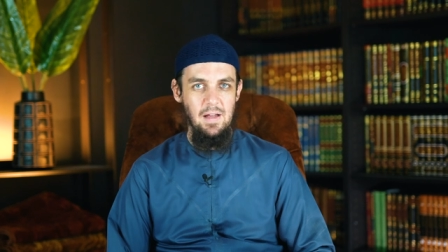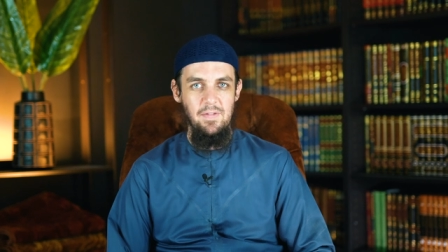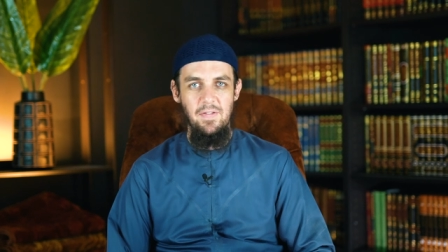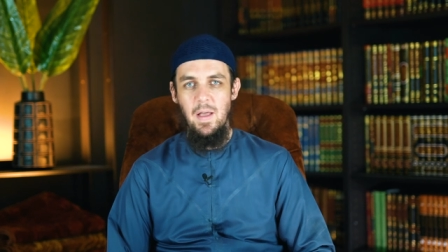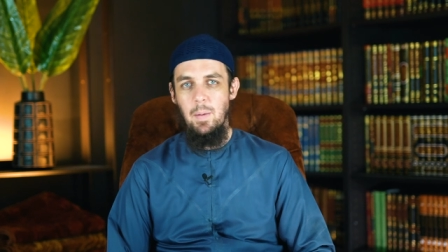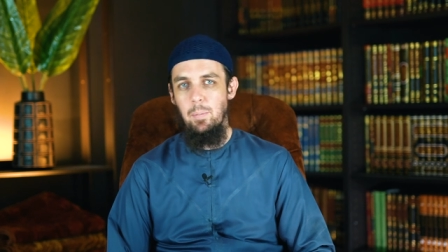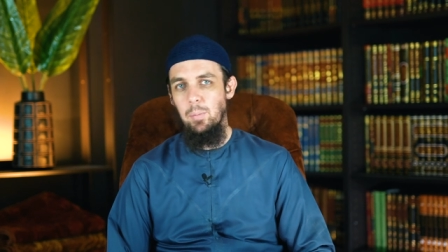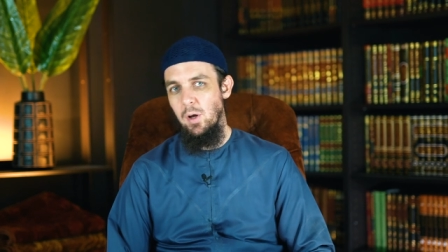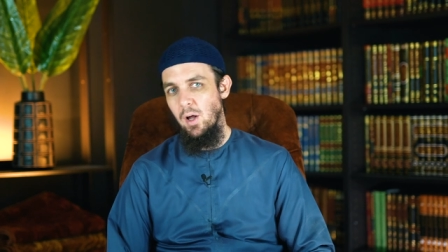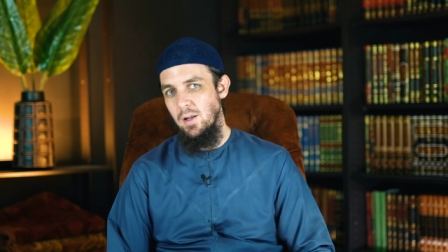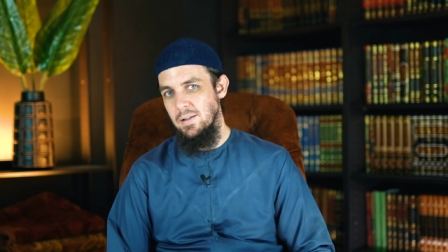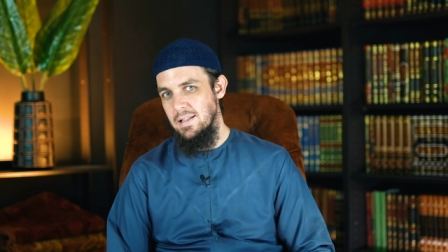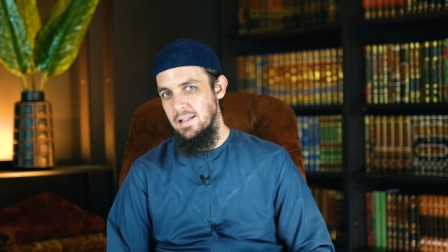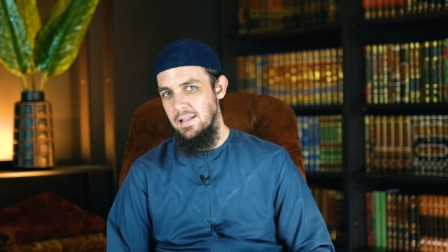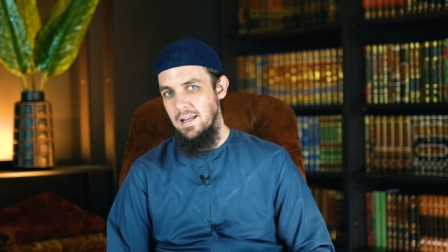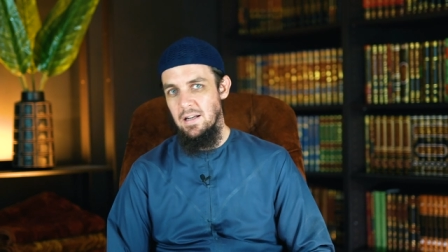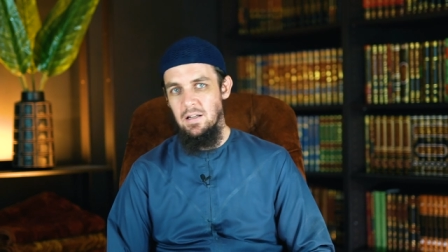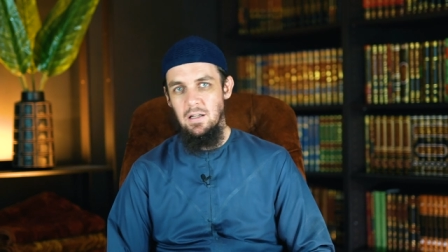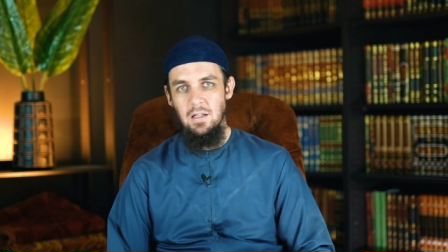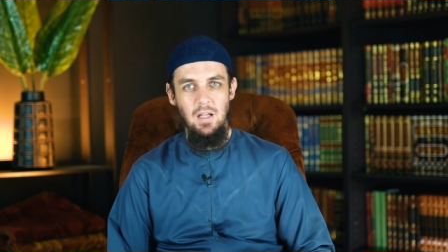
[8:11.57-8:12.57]
And they plotted
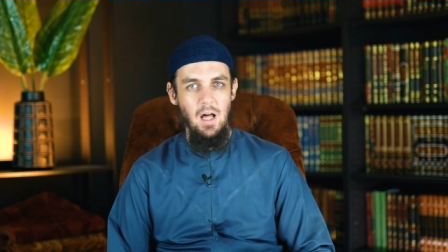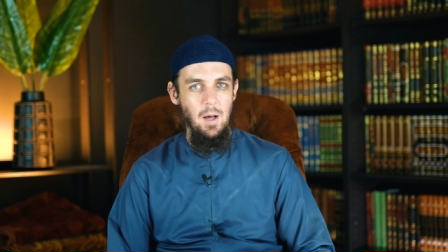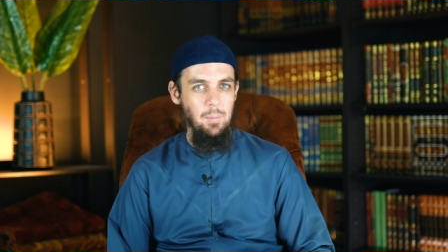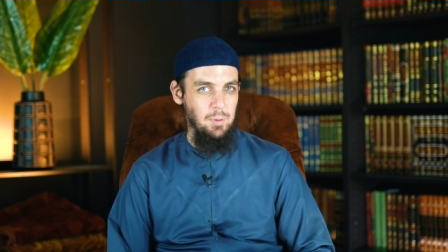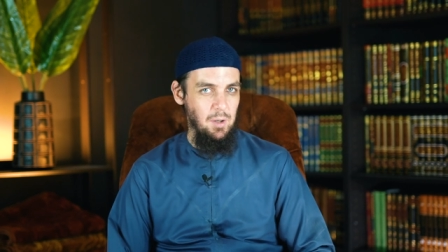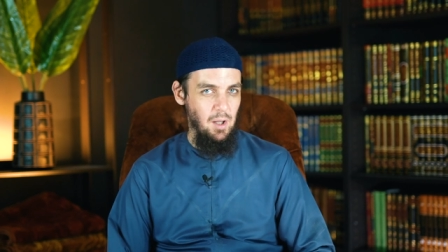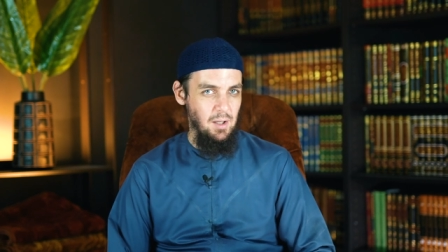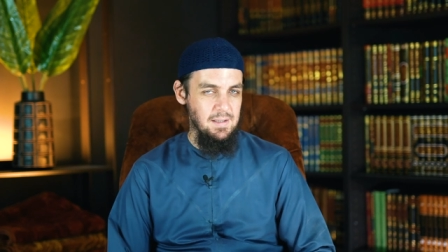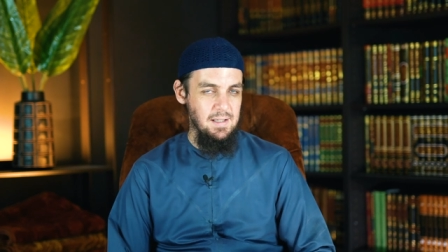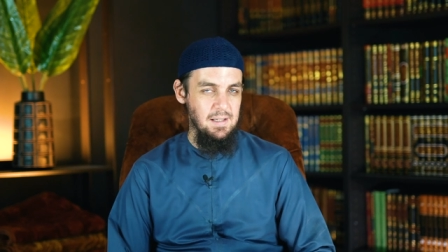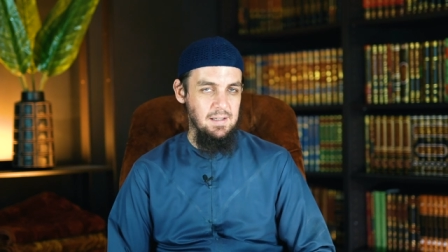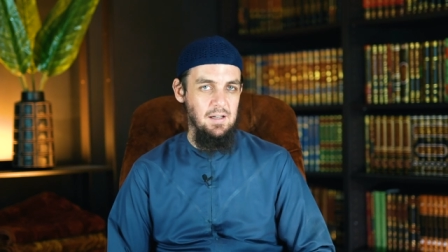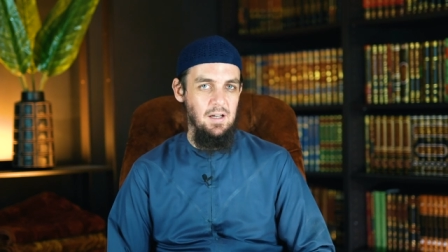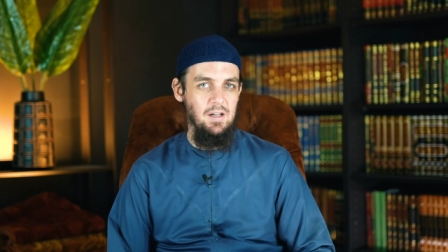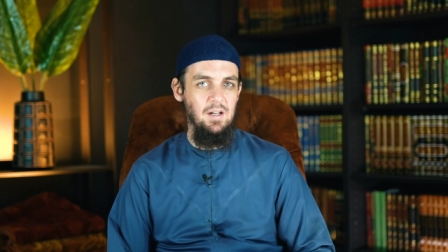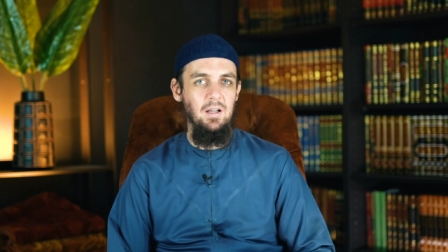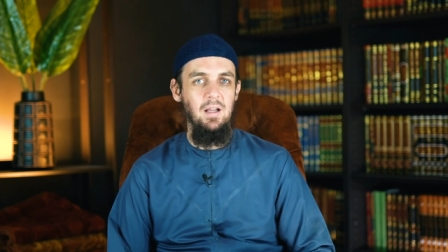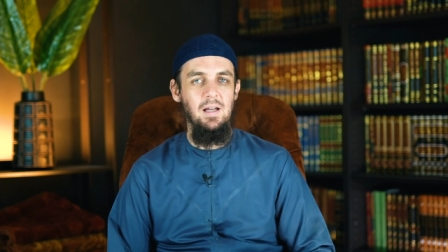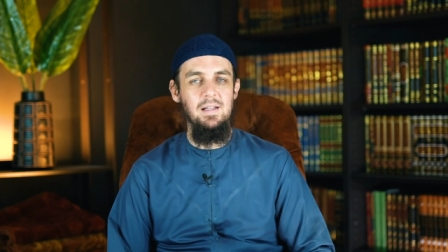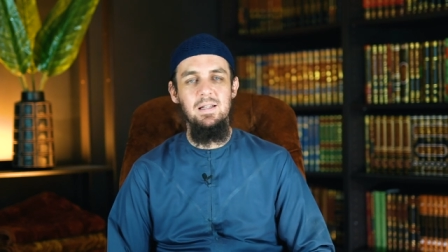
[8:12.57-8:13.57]
and Allah plotted
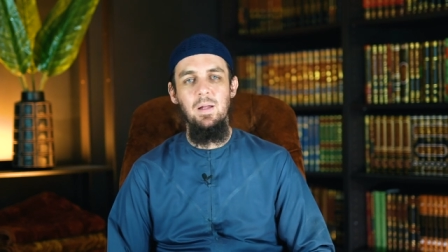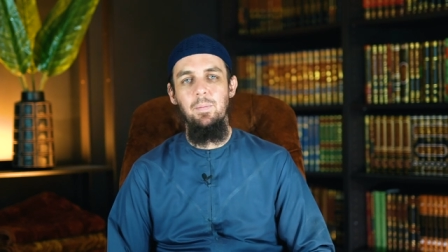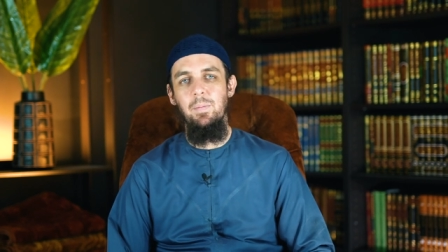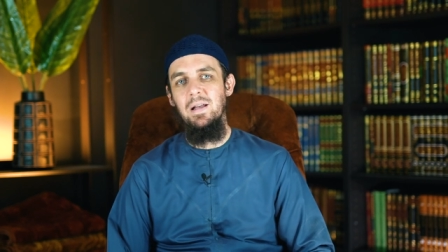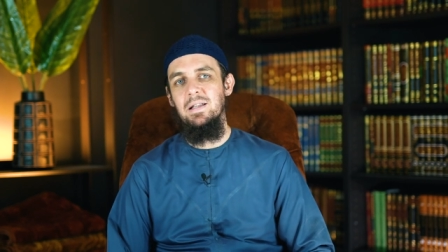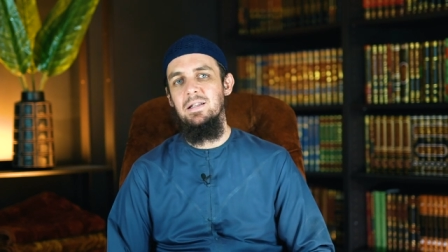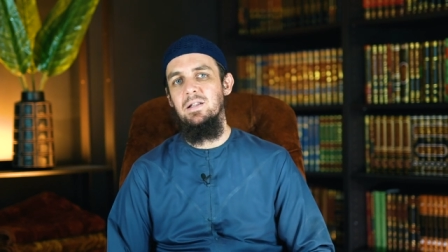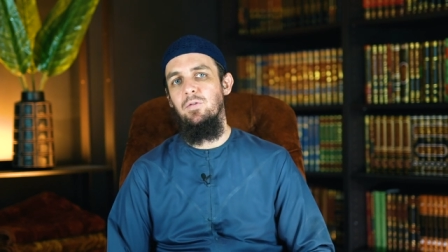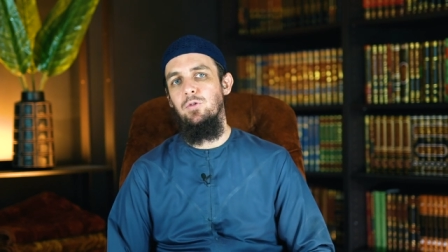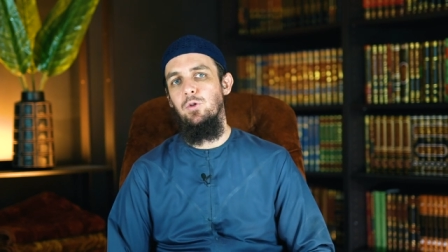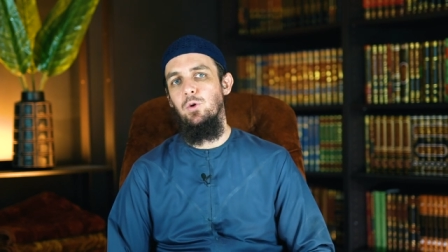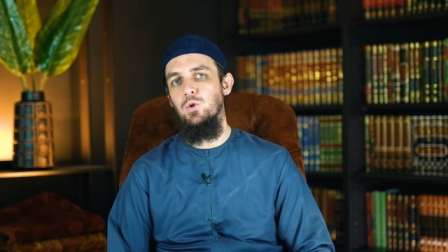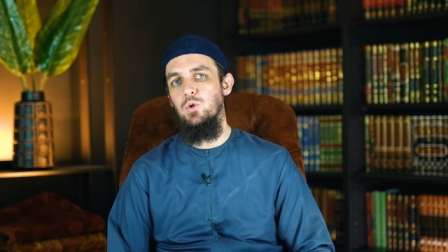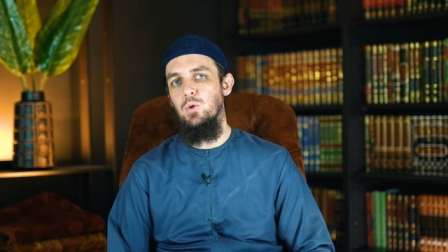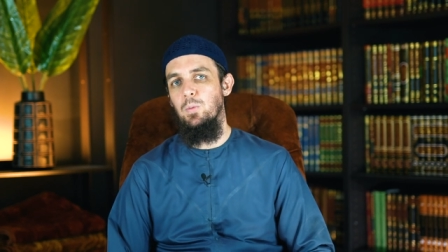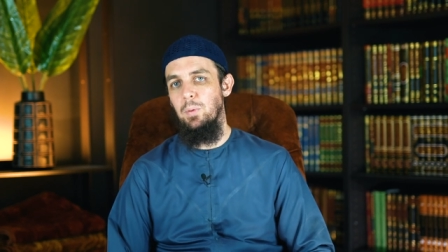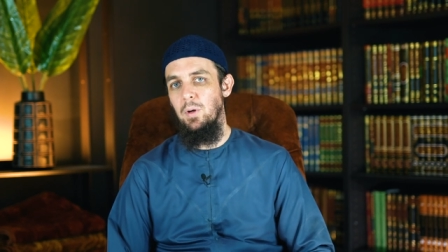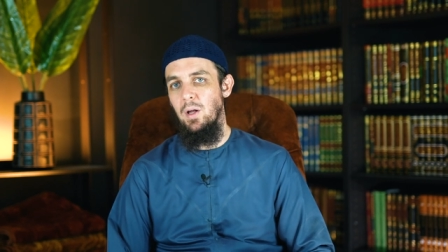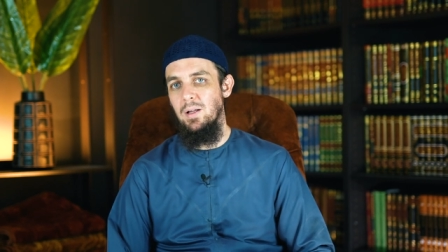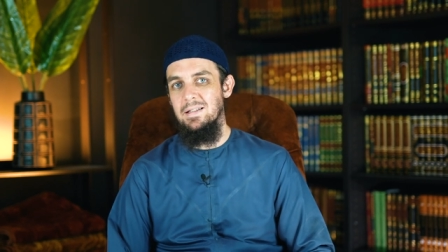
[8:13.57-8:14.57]
and Allah is the best of those who
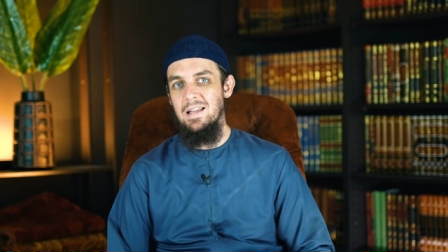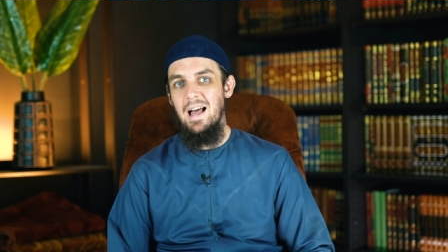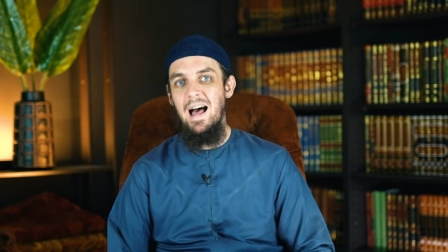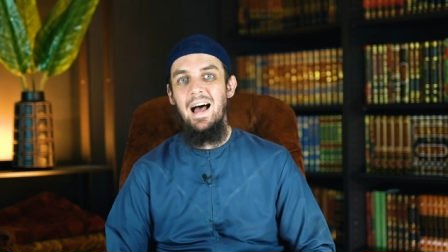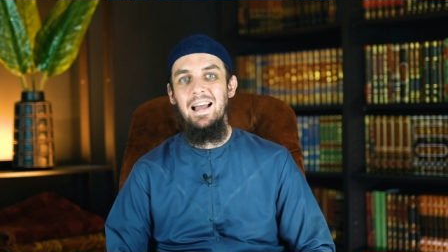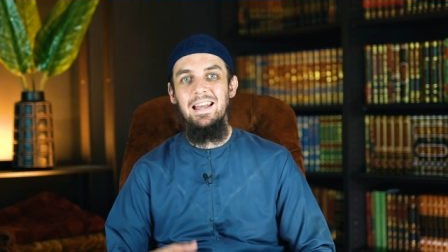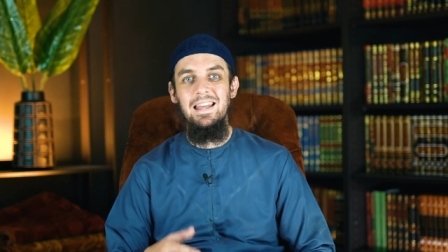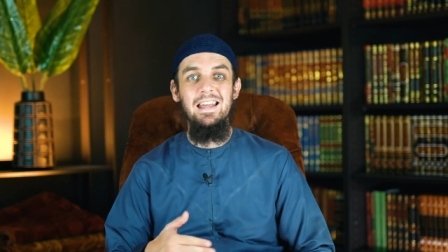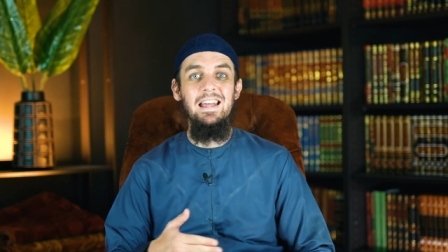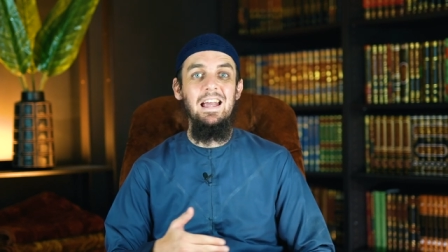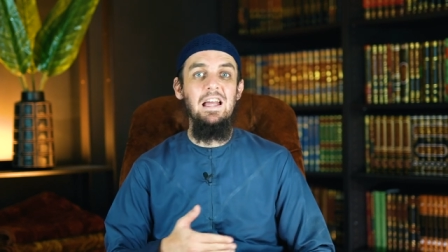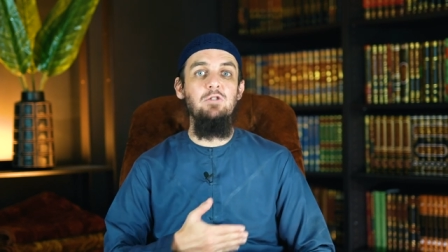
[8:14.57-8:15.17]
plot. I.e.